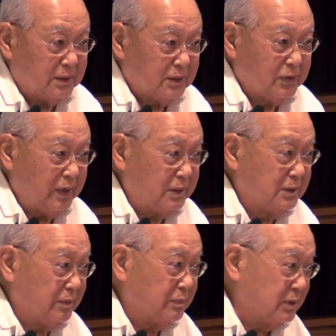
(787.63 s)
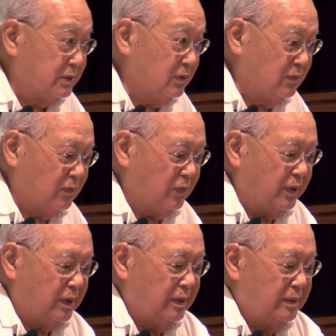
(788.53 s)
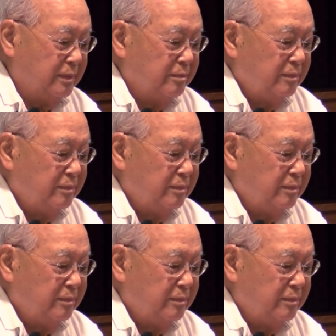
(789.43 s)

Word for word: of scratch up the silverware.